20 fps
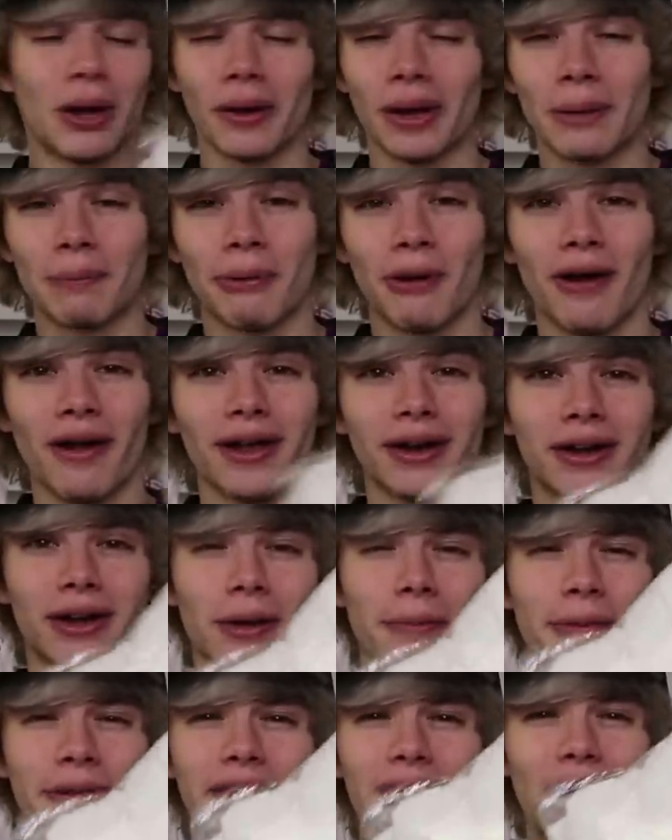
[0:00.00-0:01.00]
Logan Paul ended
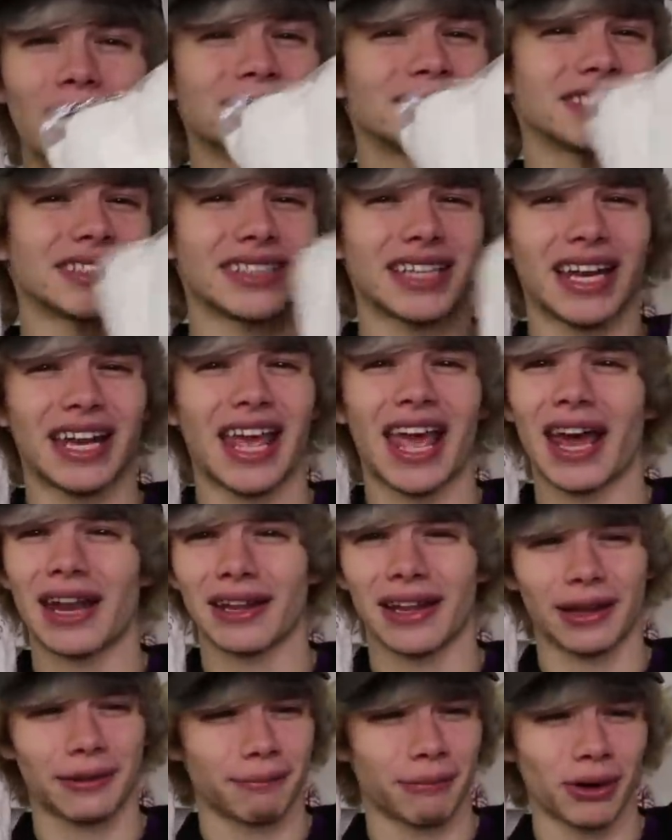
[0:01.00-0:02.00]
up announcing that he had,
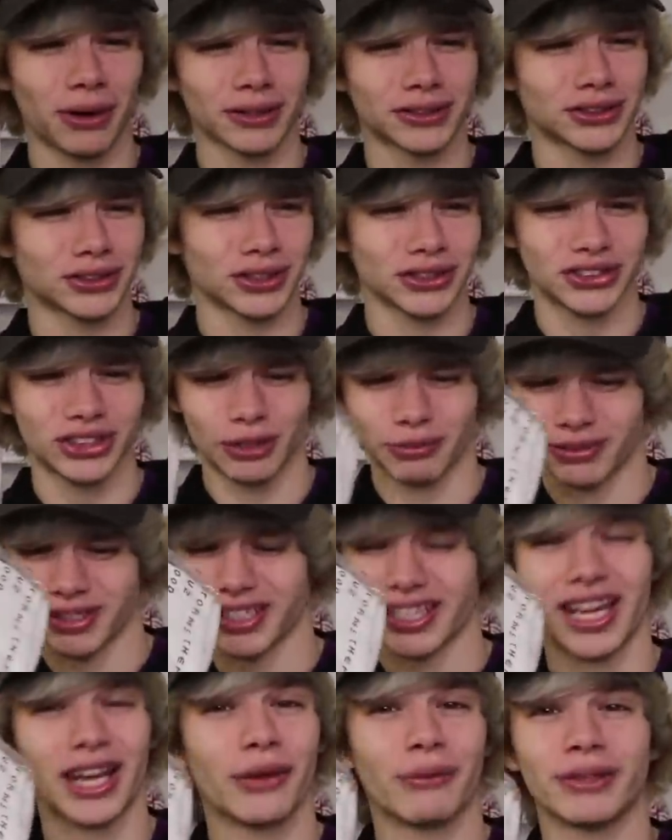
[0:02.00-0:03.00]
like, merch or
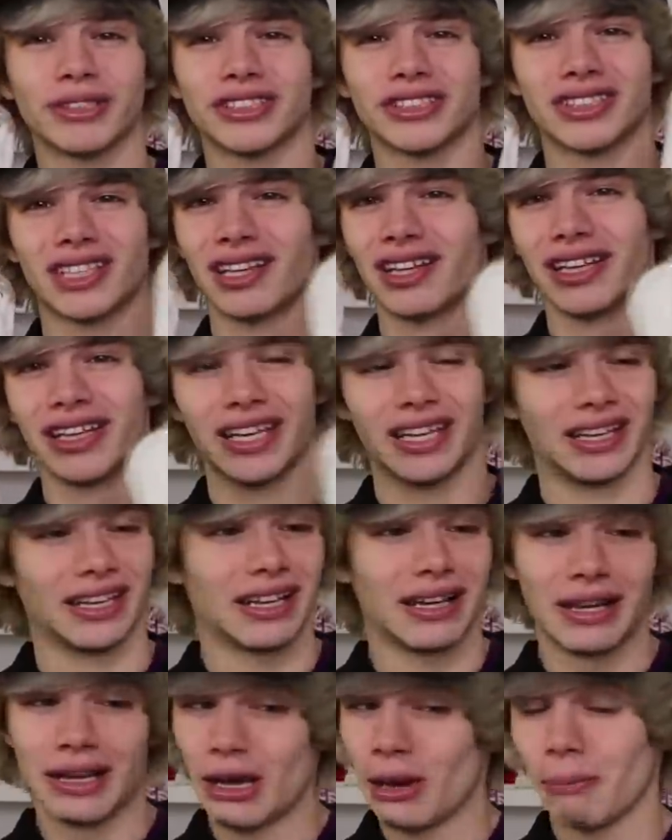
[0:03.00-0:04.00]
something that he was selling,
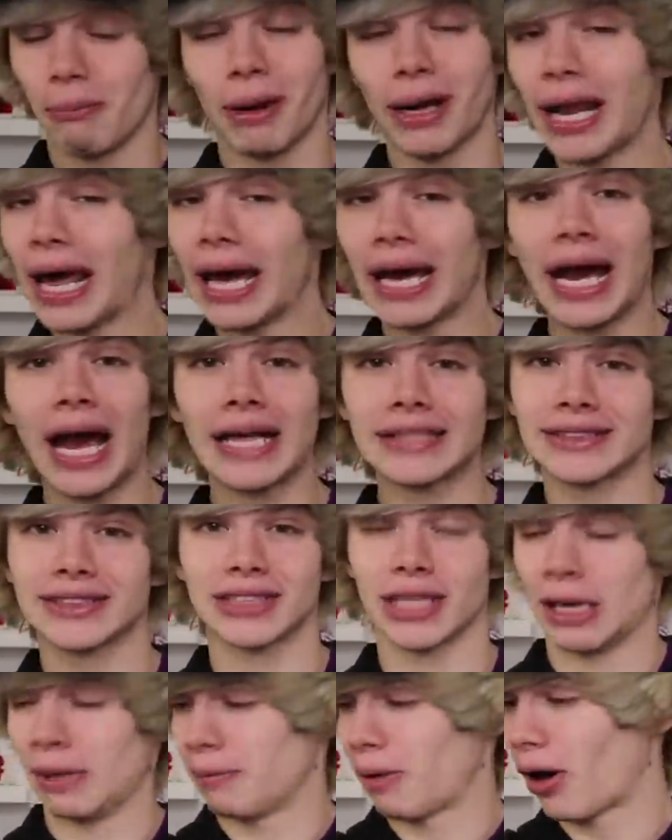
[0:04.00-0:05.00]
and my dad got
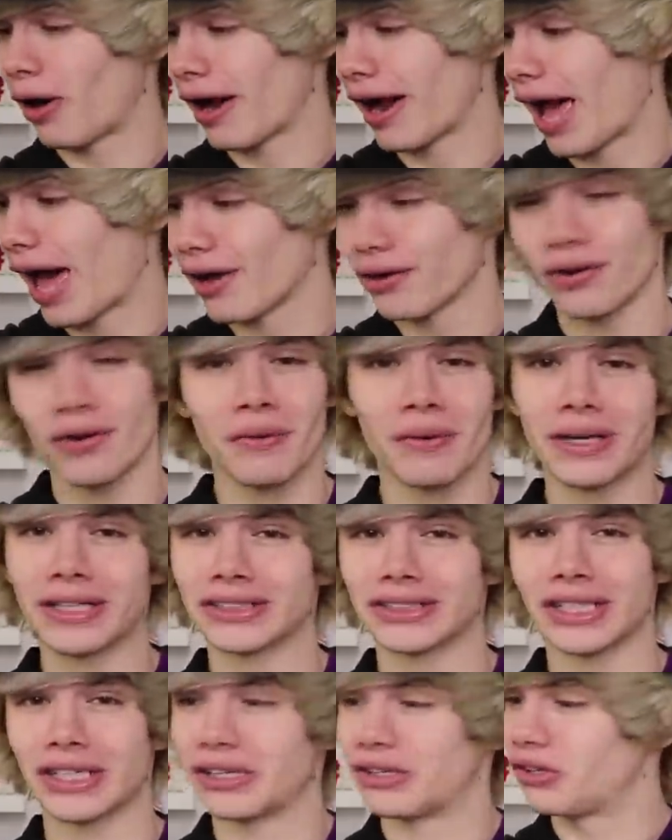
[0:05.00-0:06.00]
some, alright? I don't know what
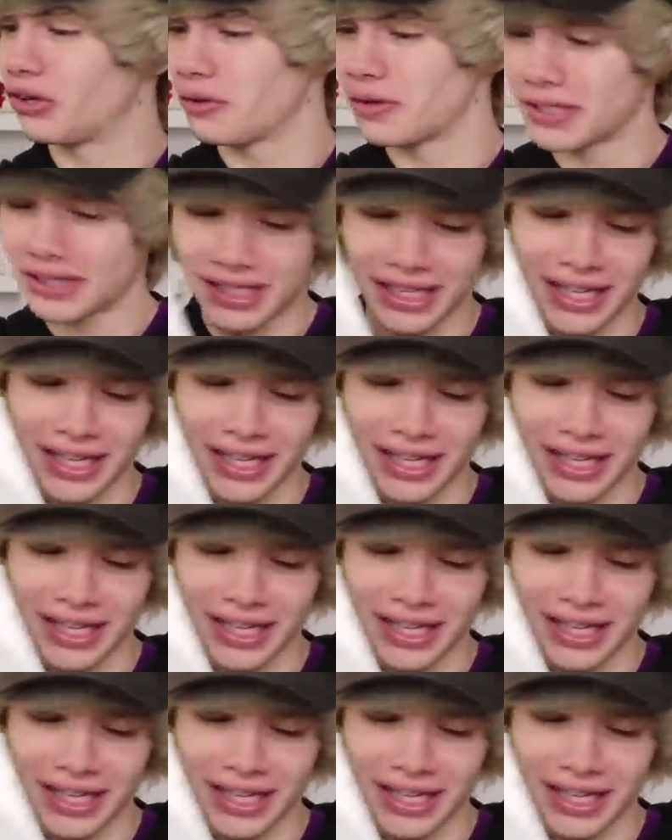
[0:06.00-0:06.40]
he's gonna do with